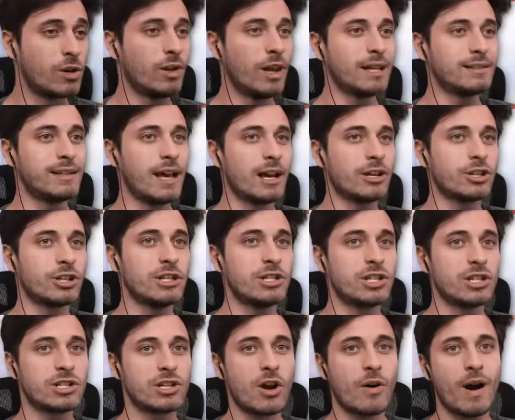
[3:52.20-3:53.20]
let's actually
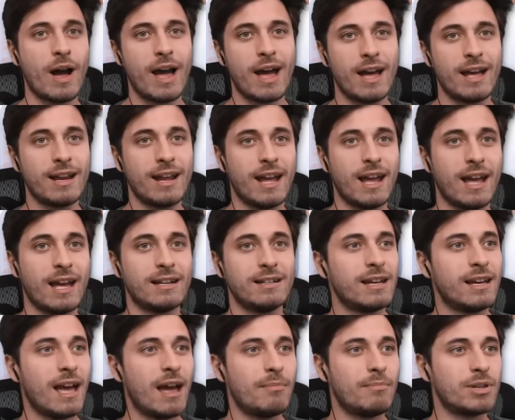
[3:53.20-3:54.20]
just go ahead and
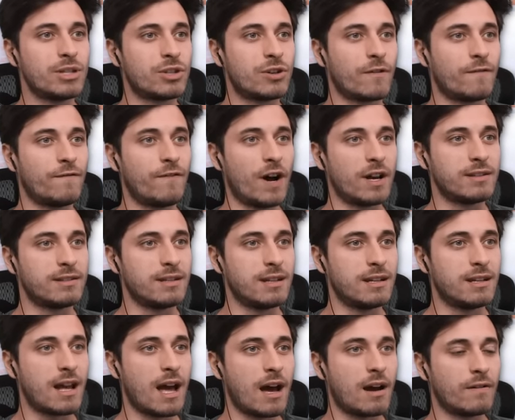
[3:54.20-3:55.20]
get Mr. Fusty
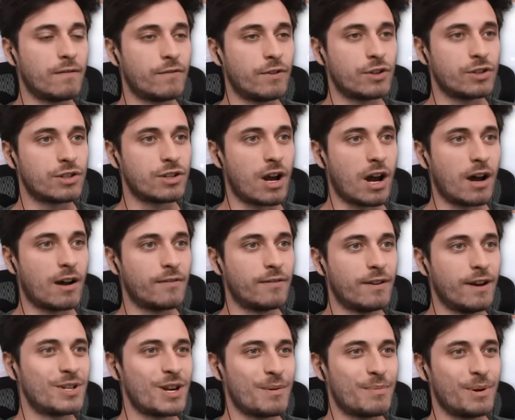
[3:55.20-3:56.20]
down first off.
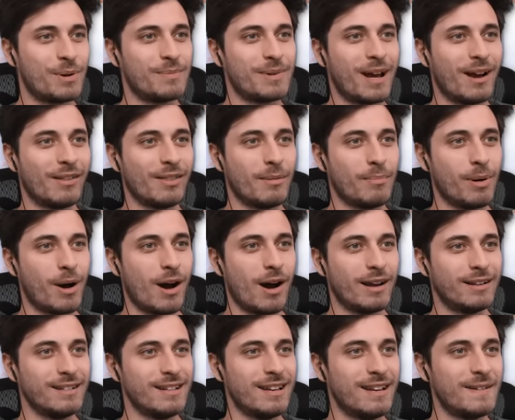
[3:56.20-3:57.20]
I put him down in the
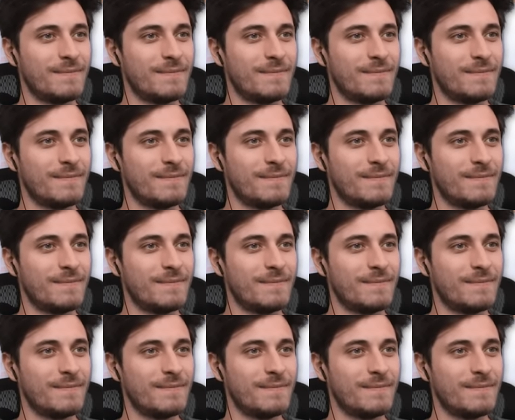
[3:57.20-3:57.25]
pond?